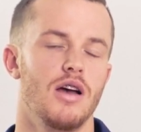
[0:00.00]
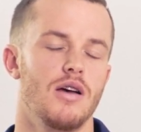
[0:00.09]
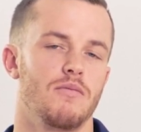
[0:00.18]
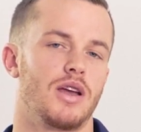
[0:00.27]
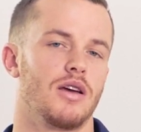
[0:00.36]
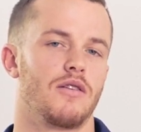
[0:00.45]

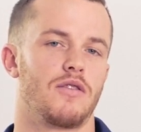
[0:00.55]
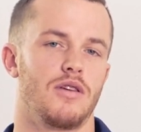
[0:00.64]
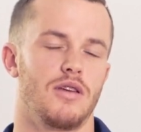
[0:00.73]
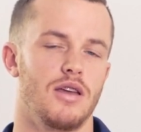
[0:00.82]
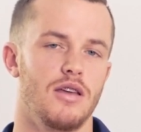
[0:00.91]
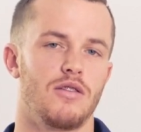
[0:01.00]
because
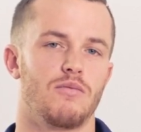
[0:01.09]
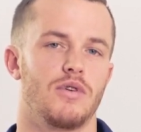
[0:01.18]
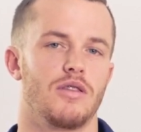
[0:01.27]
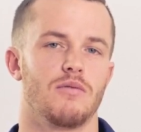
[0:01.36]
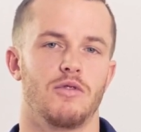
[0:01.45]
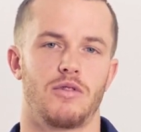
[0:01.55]
it is one
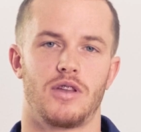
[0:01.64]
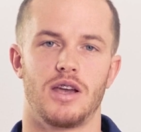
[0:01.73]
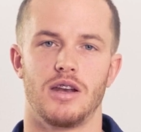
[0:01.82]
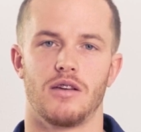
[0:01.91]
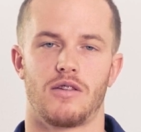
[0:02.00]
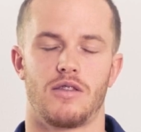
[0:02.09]
of the most
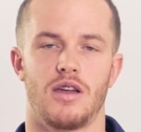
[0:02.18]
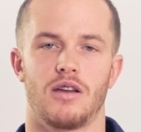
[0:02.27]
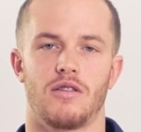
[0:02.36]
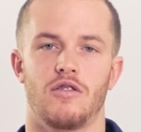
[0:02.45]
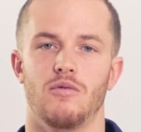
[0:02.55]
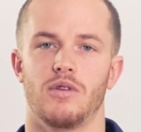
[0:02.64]
tedious
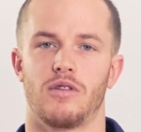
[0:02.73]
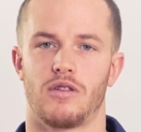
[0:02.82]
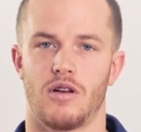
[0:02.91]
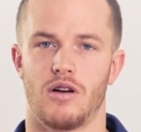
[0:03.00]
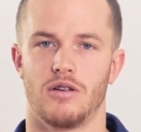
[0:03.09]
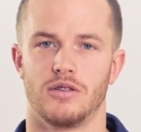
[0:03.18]
things to
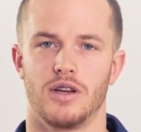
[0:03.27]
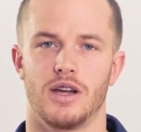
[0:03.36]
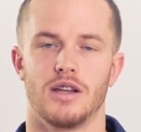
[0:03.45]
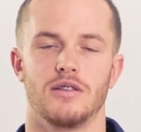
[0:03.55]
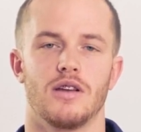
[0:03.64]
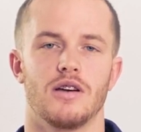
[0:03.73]
install to
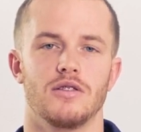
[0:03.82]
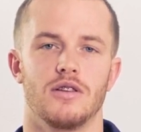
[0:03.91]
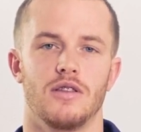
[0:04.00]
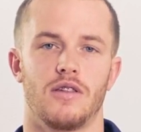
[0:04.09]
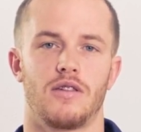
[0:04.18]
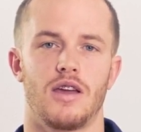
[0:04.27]
get done to
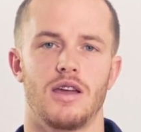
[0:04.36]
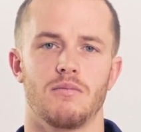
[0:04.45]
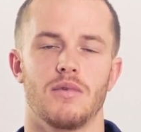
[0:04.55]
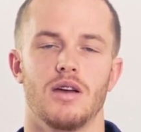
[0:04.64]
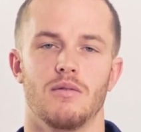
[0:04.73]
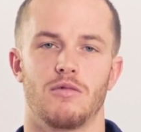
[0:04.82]
the
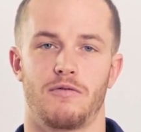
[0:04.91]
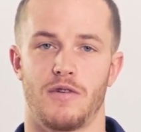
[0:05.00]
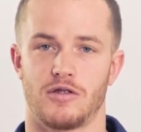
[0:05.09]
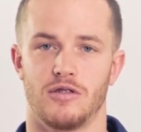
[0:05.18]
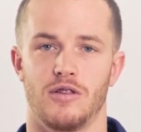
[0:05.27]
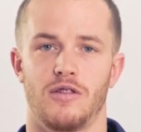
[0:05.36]
same
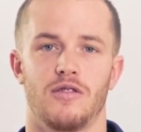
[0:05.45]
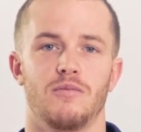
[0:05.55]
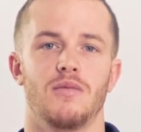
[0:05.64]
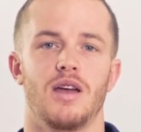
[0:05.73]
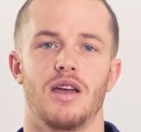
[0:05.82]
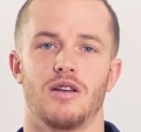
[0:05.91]

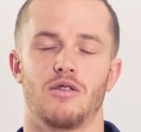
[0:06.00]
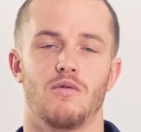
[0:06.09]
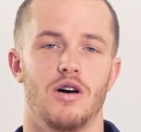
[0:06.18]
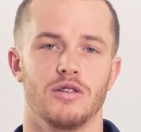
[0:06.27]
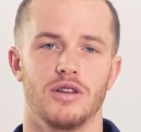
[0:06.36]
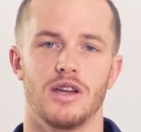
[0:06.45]
professionalism and
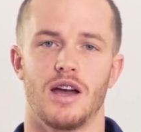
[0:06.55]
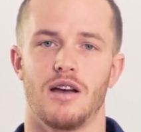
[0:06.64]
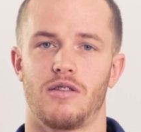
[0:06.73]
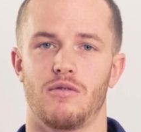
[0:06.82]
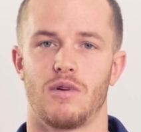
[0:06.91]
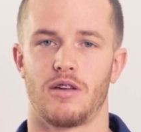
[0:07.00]
quality
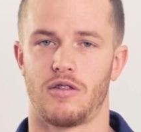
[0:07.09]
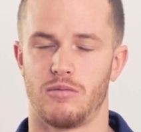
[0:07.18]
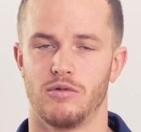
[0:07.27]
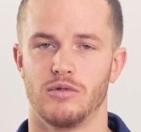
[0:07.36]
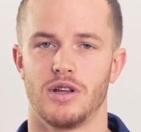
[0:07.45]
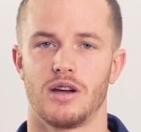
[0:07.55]
as the rest of the
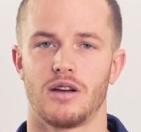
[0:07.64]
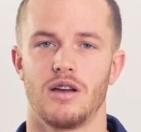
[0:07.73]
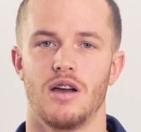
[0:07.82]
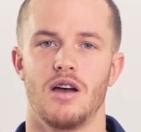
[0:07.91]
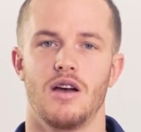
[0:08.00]
pool deck.